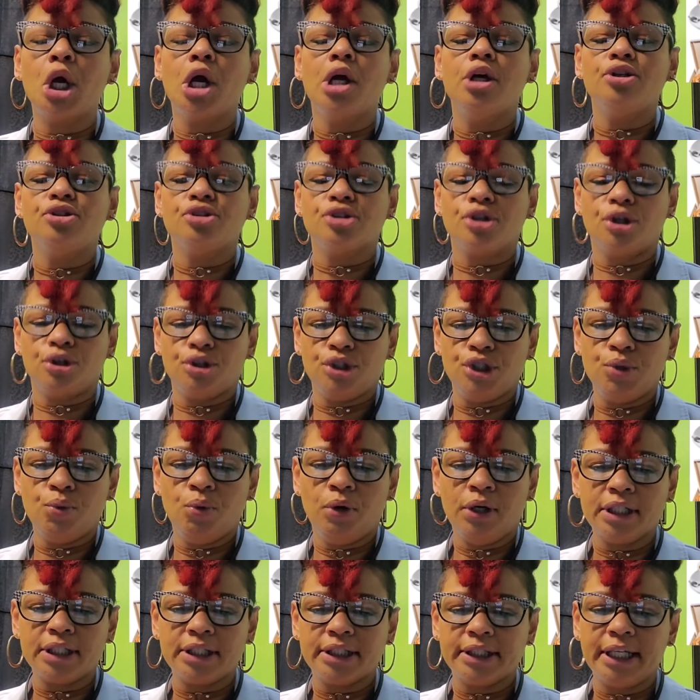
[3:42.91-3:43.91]
So you want
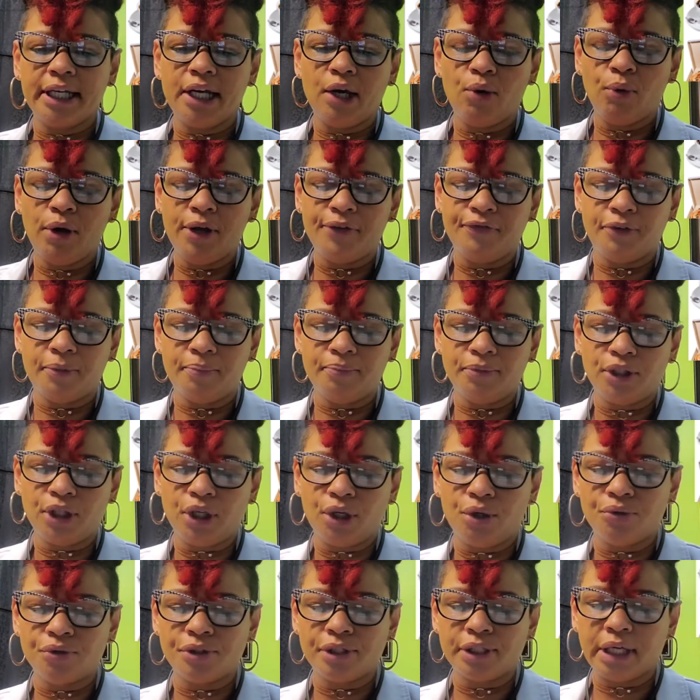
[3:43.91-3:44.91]
to stay away from
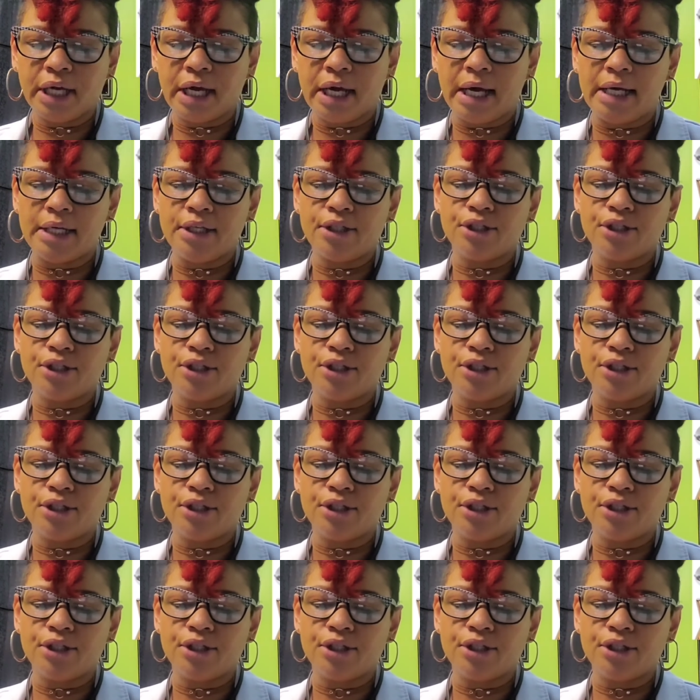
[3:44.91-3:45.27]
those kinds.